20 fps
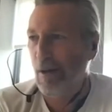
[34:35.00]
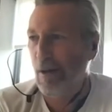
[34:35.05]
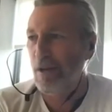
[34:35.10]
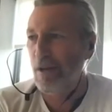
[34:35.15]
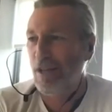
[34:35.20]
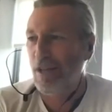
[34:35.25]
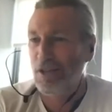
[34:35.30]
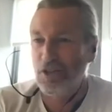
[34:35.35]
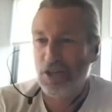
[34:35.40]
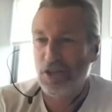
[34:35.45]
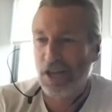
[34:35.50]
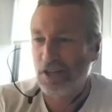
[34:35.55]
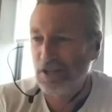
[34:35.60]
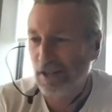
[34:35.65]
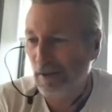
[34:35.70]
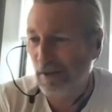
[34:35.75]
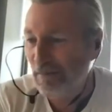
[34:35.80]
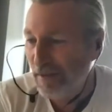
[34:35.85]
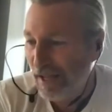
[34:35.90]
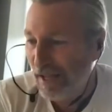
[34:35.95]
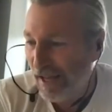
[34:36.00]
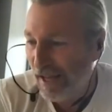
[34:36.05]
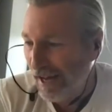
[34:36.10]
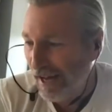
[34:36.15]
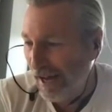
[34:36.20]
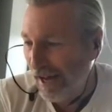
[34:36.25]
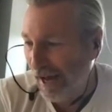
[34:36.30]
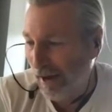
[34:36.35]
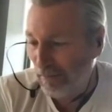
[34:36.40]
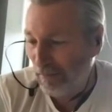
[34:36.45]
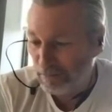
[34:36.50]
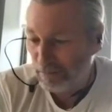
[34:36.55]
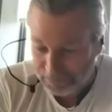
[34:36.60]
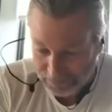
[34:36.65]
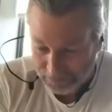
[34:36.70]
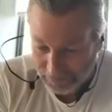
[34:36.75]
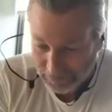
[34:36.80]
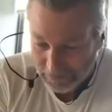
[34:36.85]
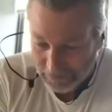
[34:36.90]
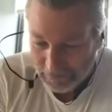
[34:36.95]
in Chester,
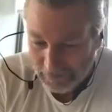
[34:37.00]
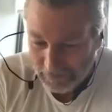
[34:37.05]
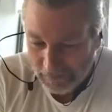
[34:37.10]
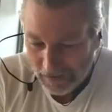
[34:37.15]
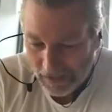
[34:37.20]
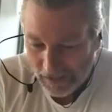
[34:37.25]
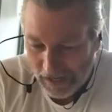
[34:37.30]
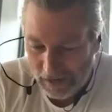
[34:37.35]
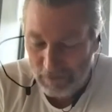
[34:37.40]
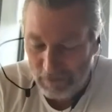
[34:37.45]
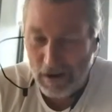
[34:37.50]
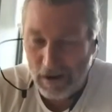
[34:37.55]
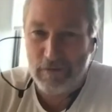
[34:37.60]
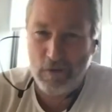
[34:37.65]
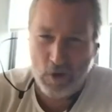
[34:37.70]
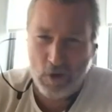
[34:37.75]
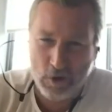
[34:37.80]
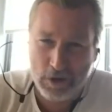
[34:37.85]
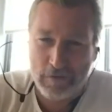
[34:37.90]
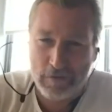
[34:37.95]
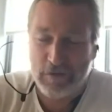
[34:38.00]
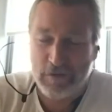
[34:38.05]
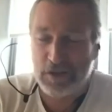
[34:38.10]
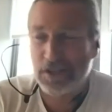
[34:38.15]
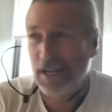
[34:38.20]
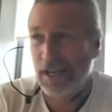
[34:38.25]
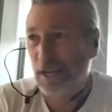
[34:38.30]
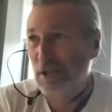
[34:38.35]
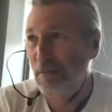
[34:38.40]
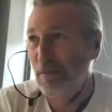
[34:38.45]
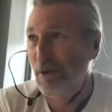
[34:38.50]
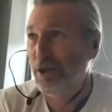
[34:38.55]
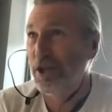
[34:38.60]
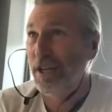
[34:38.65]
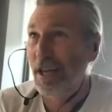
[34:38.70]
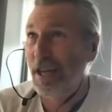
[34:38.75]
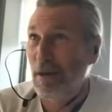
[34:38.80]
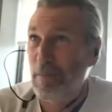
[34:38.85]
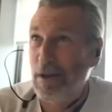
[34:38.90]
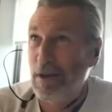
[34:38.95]
I phoned her for 6 months.
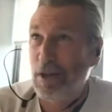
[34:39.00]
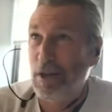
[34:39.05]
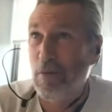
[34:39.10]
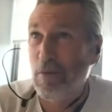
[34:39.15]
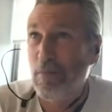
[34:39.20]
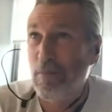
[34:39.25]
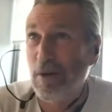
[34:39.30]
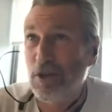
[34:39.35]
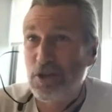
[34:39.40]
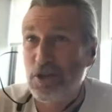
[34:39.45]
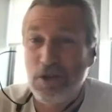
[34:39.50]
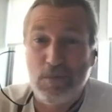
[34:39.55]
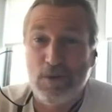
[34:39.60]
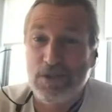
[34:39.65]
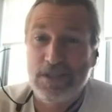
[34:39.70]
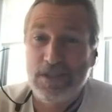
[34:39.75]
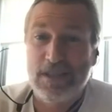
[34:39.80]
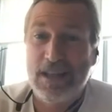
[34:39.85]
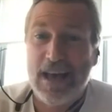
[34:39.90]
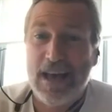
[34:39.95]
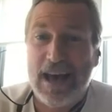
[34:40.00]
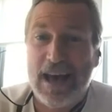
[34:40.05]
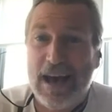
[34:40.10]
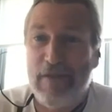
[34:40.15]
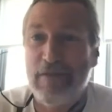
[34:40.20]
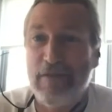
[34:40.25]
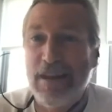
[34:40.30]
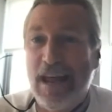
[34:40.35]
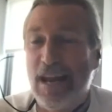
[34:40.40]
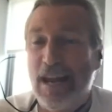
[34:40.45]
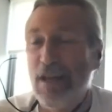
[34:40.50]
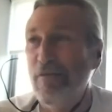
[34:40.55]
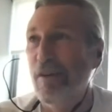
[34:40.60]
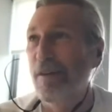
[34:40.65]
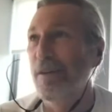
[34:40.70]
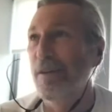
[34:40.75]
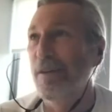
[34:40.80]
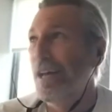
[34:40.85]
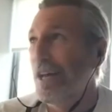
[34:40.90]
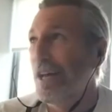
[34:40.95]
She gave me a number, and she wasn't having any of
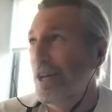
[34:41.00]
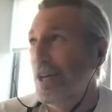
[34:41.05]
it.